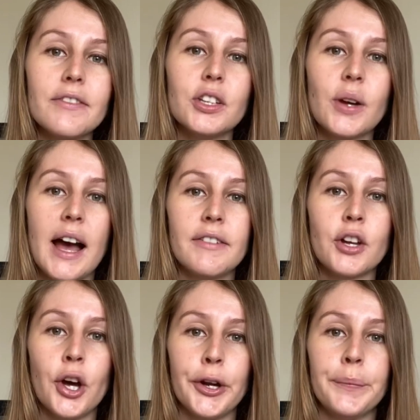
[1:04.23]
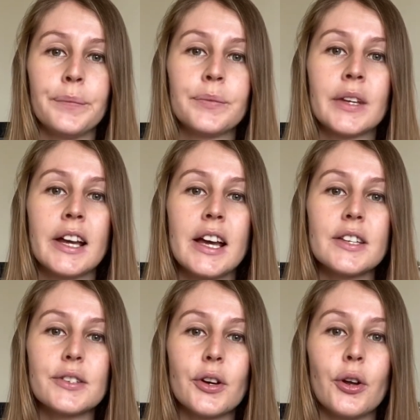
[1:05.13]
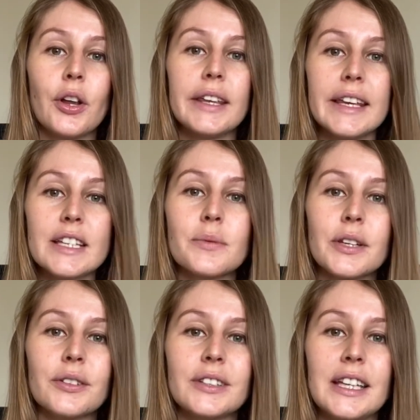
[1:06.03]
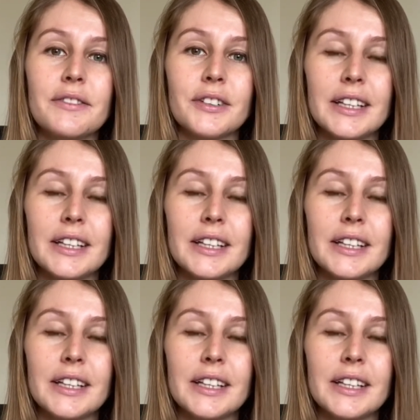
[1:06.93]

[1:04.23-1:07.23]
you have at home. So here's what you'll need for the